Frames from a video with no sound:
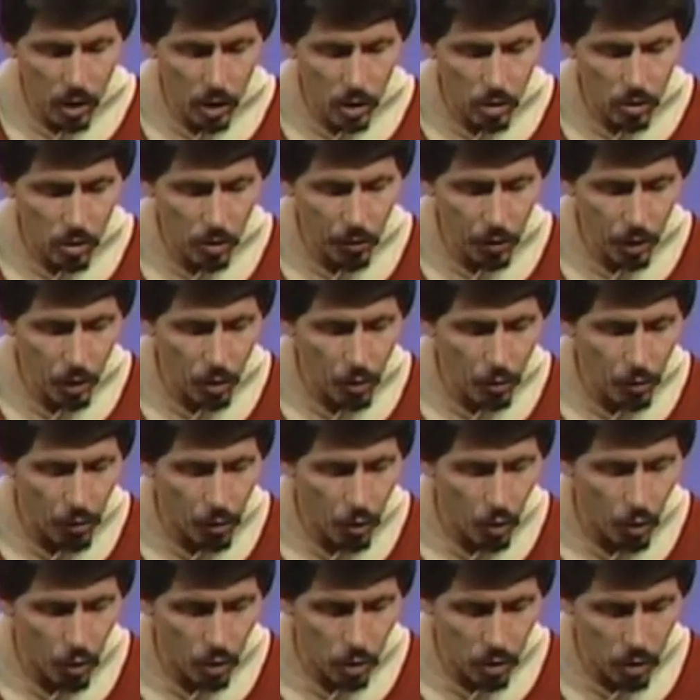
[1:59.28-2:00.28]
centrifugal
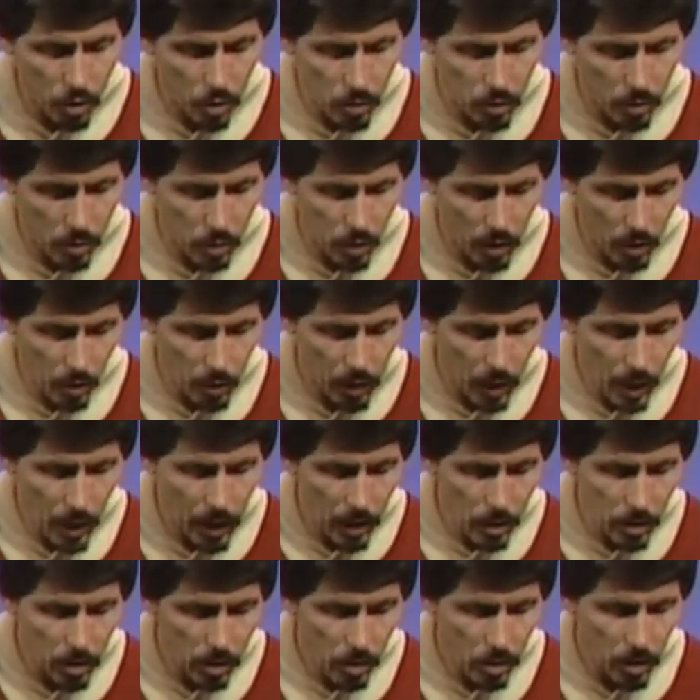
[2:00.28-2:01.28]
force. You know what
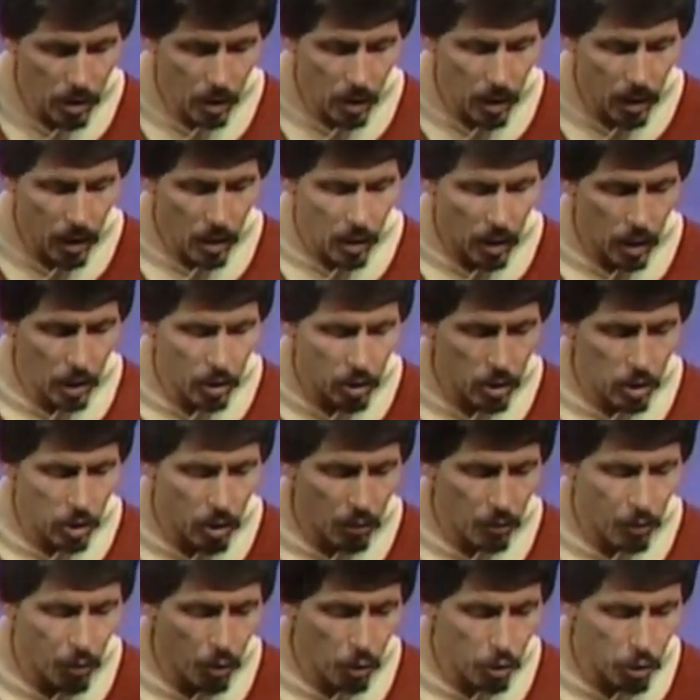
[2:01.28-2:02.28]
that is? That's
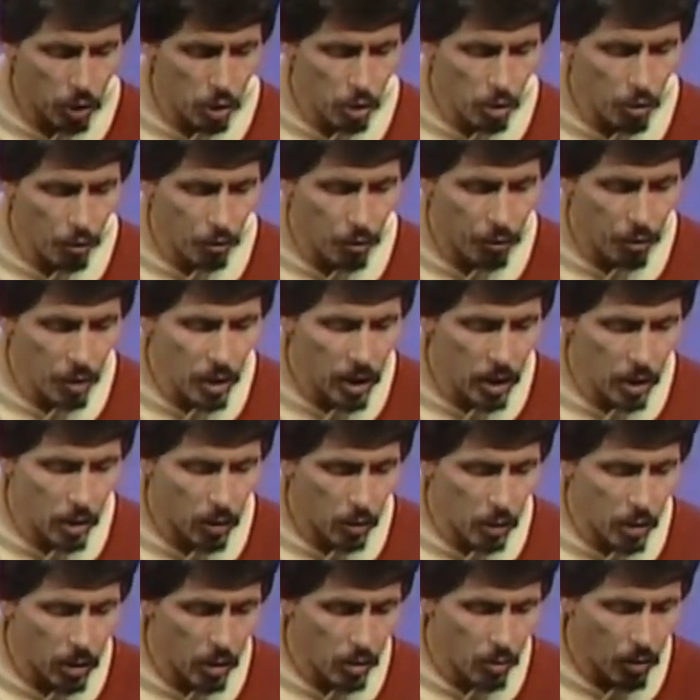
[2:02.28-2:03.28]
the force you
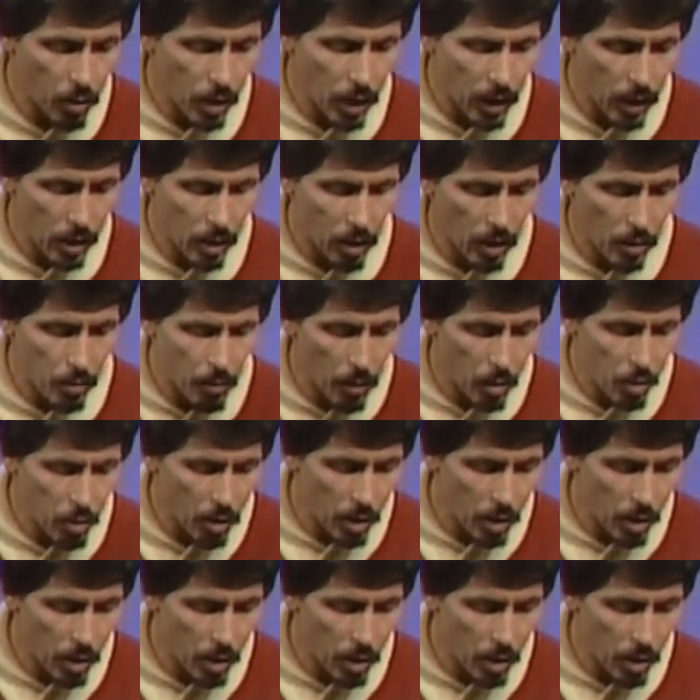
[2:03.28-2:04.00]
feel when you ride on a